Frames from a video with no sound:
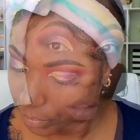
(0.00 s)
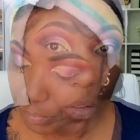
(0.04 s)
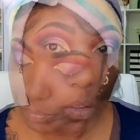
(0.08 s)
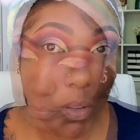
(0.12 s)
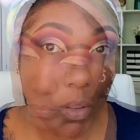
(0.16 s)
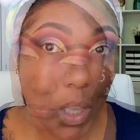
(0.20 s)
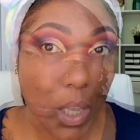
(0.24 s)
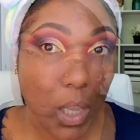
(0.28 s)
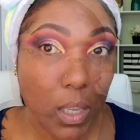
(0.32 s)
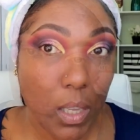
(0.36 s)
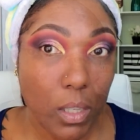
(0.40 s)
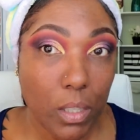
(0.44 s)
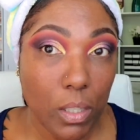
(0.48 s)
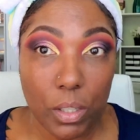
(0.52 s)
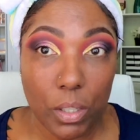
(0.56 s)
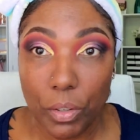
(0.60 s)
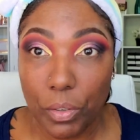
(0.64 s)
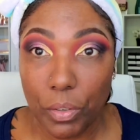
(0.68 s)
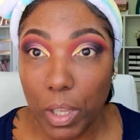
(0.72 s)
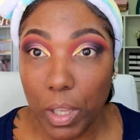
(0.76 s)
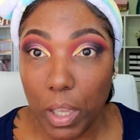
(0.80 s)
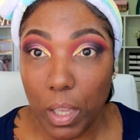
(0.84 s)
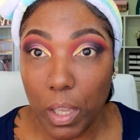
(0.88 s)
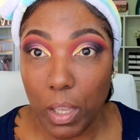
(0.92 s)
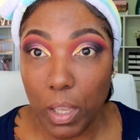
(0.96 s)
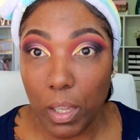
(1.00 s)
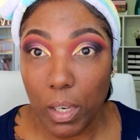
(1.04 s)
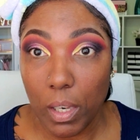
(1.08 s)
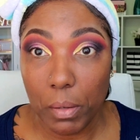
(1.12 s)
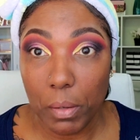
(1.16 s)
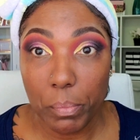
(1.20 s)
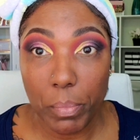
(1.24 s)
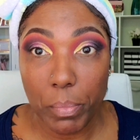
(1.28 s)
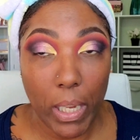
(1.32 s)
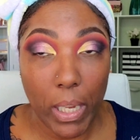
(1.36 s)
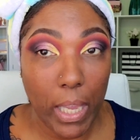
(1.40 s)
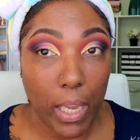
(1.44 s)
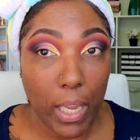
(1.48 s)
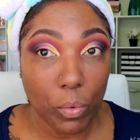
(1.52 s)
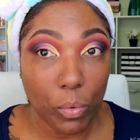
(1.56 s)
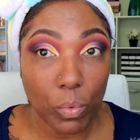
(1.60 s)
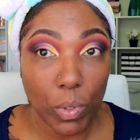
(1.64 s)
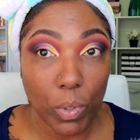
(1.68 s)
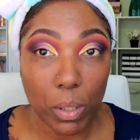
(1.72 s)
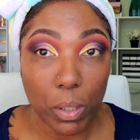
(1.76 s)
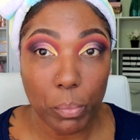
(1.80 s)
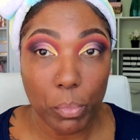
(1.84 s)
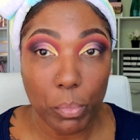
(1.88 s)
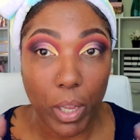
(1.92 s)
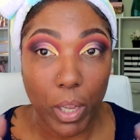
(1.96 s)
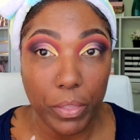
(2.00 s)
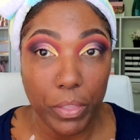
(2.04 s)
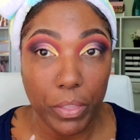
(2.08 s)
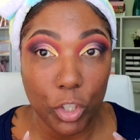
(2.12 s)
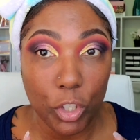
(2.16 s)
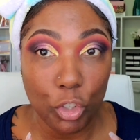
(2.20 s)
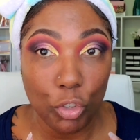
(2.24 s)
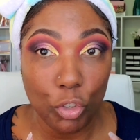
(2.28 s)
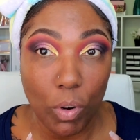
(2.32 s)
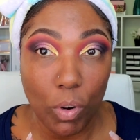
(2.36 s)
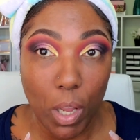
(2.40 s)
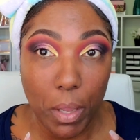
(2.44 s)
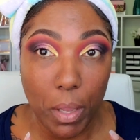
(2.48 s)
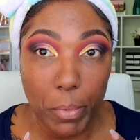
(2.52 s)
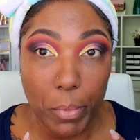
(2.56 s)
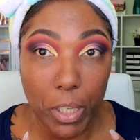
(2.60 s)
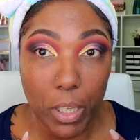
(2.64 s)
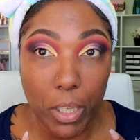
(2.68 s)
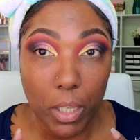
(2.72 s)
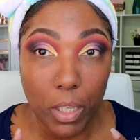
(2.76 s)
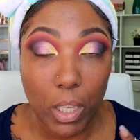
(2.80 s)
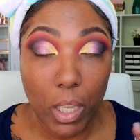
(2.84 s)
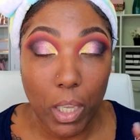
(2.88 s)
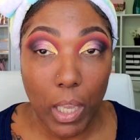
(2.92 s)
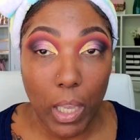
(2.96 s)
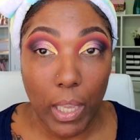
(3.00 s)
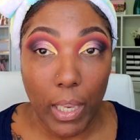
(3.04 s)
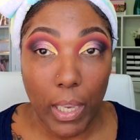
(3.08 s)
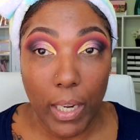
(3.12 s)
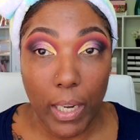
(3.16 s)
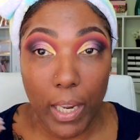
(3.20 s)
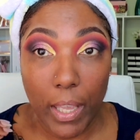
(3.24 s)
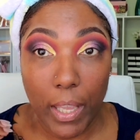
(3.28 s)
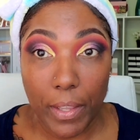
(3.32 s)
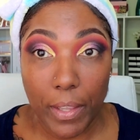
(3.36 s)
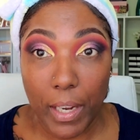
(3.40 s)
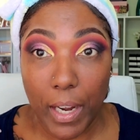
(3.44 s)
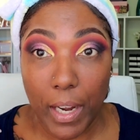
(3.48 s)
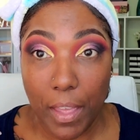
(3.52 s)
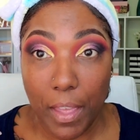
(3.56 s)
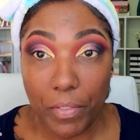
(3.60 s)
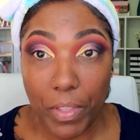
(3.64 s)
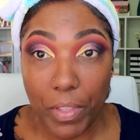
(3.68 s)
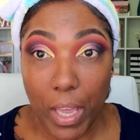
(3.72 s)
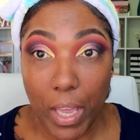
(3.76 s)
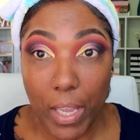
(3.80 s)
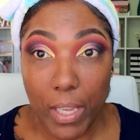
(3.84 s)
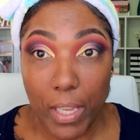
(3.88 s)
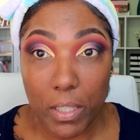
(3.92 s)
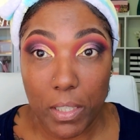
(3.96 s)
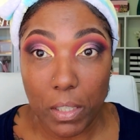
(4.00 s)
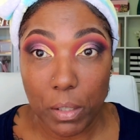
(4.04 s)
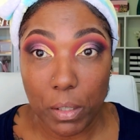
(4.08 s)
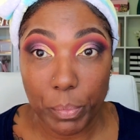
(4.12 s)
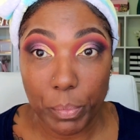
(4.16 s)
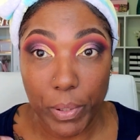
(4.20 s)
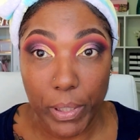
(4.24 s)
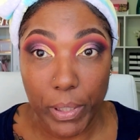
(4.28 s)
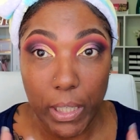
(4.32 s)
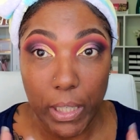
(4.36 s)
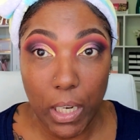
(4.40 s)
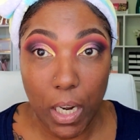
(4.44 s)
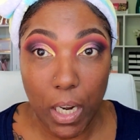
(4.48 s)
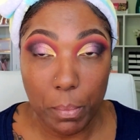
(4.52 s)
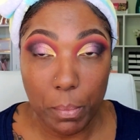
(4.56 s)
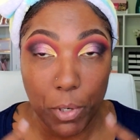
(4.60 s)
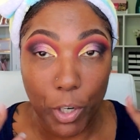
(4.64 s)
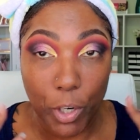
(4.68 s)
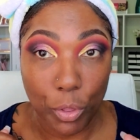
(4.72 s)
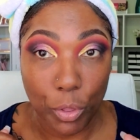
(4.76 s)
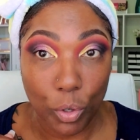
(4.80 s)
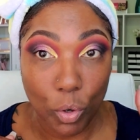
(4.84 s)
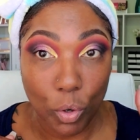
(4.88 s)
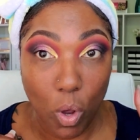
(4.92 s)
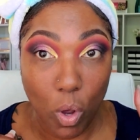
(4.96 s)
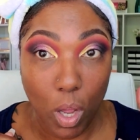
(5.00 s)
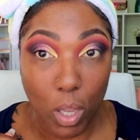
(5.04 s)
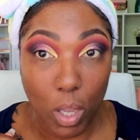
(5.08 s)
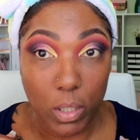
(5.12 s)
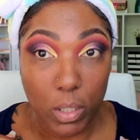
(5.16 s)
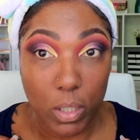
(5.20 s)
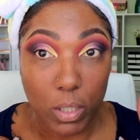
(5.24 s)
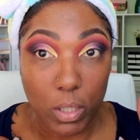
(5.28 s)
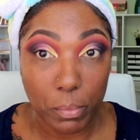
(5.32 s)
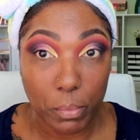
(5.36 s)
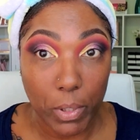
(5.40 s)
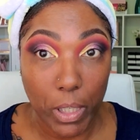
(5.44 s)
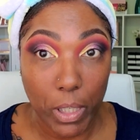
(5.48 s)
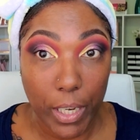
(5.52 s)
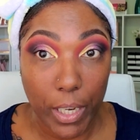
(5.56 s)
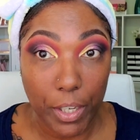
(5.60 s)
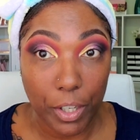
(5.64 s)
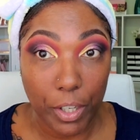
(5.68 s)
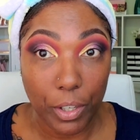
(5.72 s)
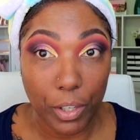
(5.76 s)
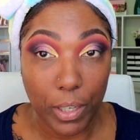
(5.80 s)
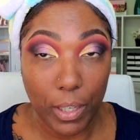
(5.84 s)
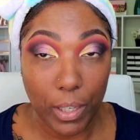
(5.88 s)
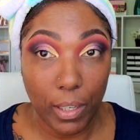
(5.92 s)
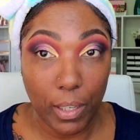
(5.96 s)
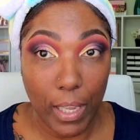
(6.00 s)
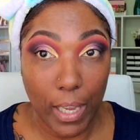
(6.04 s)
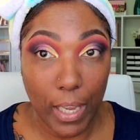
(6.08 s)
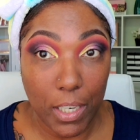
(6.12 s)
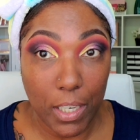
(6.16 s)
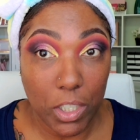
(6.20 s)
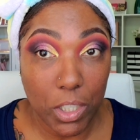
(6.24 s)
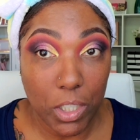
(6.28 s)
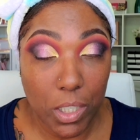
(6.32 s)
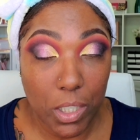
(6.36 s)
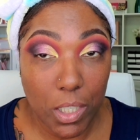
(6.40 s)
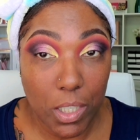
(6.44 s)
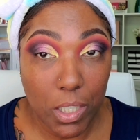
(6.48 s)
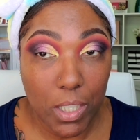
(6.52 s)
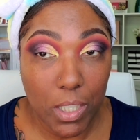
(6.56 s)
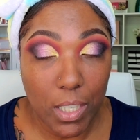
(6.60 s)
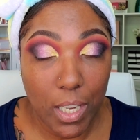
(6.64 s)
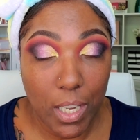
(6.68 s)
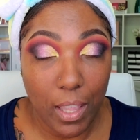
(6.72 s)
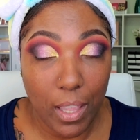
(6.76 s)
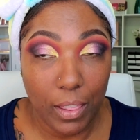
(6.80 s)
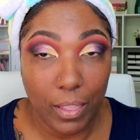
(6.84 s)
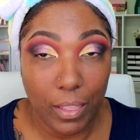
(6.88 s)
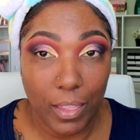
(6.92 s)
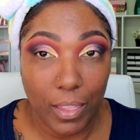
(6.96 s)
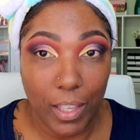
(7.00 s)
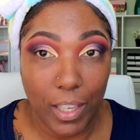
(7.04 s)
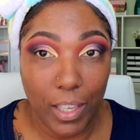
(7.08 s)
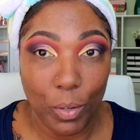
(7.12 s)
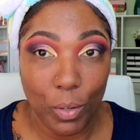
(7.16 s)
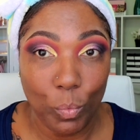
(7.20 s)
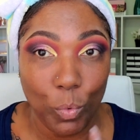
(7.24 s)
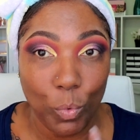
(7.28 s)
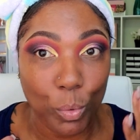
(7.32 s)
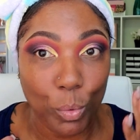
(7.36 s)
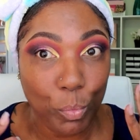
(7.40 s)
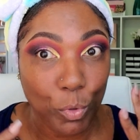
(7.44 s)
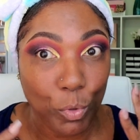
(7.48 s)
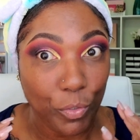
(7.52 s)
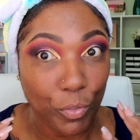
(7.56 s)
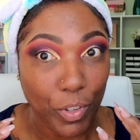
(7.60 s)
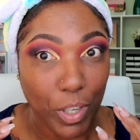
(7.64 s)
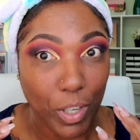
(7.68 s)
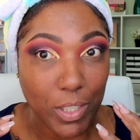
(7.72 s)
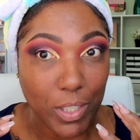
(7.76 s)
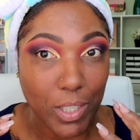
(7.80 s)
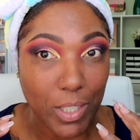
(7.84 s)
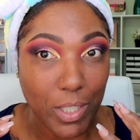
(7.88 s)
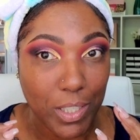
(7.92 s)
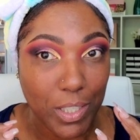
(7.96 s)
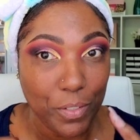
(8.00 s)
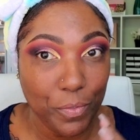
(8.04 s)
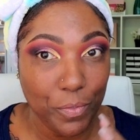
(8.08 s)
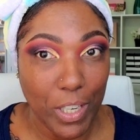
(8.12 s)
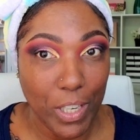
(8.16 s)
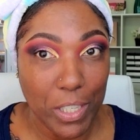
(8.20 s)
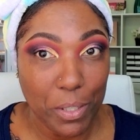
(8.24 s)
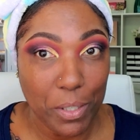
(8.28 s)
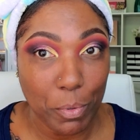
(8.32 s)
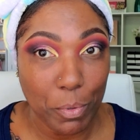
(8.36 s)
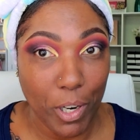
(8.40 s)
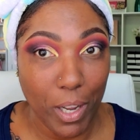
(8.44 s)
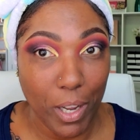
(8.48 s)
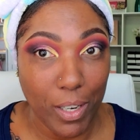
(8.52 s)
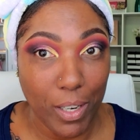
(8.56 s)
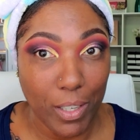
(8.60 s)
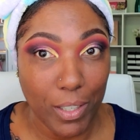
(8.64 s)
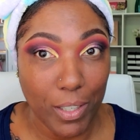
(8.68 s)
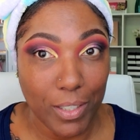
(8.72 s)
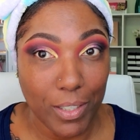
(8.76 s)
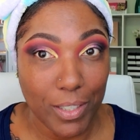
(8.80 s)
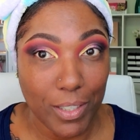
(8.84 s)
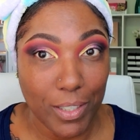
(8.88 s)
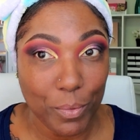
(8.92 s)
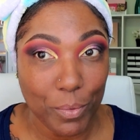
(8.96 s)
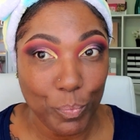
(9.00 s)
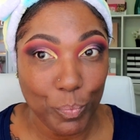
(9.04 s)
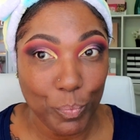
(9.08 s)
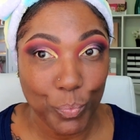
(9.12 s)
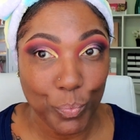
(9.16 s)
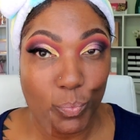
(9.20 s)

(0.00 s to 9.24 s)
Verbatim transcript: Okay. So yeah, that black really brought the drama. Now that I have the eyes complete, I'm going to throw on some liner and lashes and then we'll move on to these face products.